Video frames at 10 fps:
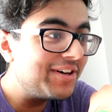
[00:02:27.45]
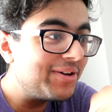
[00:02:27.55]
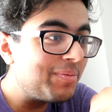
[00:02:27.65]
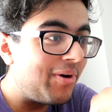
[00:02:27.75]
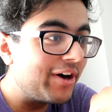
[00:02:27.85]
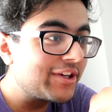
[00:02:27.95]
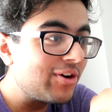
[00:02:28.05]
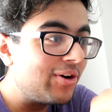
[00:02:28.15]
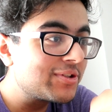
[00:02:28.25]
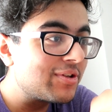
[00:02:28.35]
Oh my
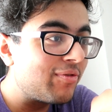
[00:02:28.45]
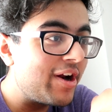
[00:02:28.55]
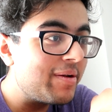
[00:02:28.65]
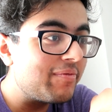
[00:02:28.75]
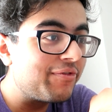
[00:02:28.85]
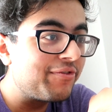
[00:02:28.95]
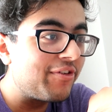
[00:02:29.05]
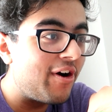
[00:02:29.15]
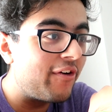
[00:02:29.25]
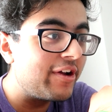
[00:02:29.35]
god, the
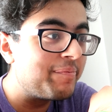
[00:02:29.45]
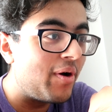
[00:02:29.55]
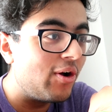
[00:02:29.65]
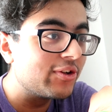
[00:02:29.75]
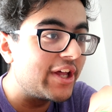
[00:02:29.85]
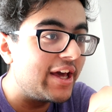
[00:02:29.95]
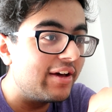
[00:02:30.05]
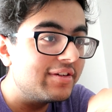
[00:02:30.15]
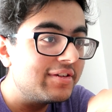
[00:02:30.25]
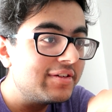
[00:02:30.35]
Ferrari bottled it.